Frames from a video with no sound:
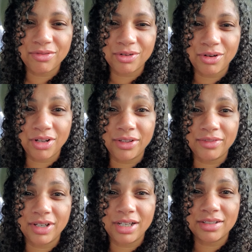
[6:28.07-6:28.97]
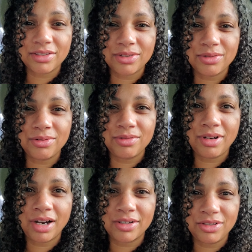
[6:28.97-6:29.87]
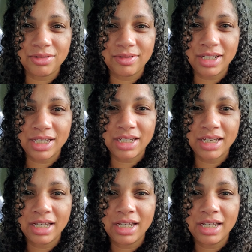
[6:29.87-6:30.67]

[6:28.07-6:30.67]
for all of us who are doing